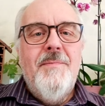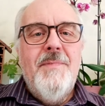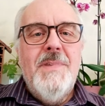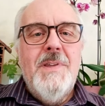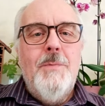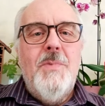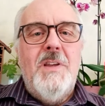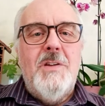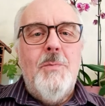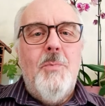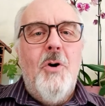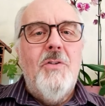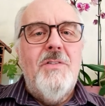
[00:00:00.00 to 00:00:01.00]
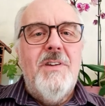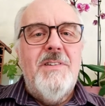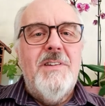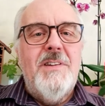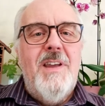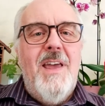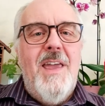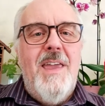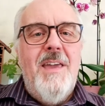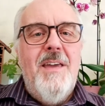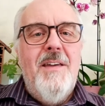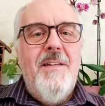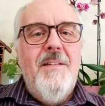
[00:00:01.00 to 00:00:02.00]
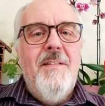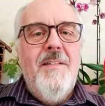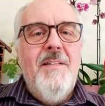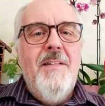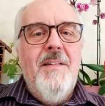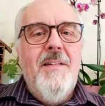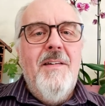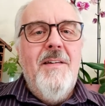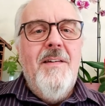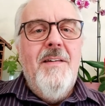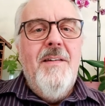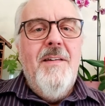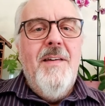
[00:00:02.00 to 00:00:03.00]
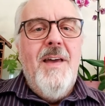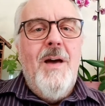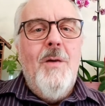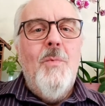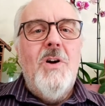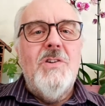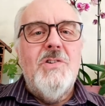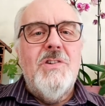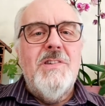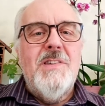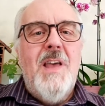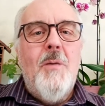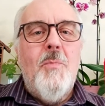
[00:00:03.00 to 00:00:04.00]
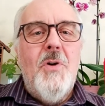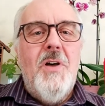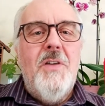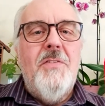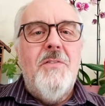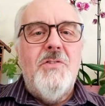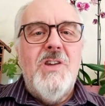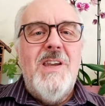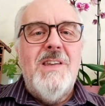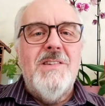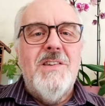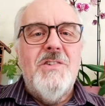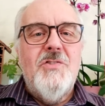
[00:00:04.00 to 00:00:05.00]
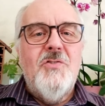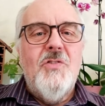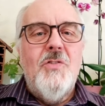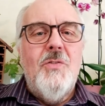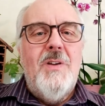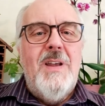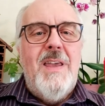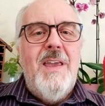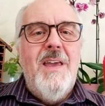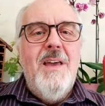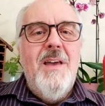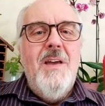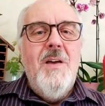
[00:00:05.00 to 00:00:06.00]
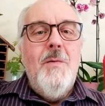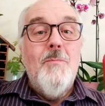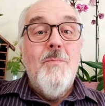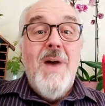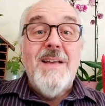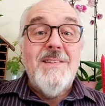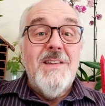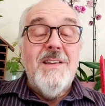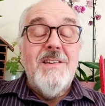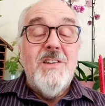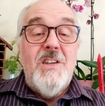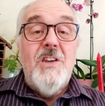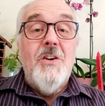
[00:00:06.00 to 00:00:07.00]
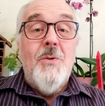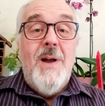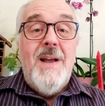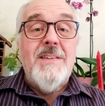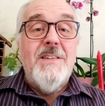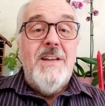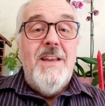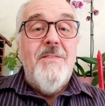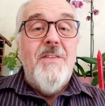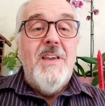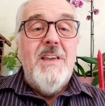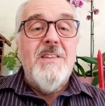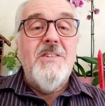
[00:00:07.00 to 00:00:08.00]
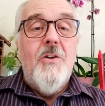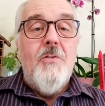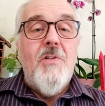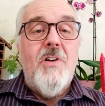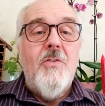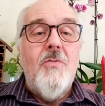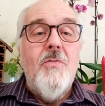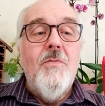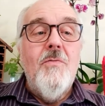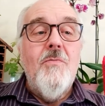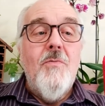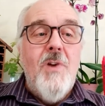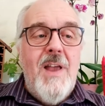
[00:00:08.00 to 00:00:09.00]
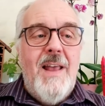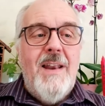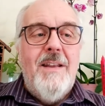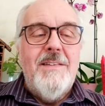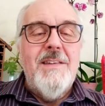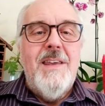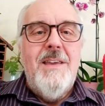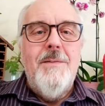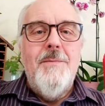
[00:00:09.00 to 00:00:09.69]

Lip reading: Something to ponder today. How much does that birth of Jesus truly matter to you as a living historical reality?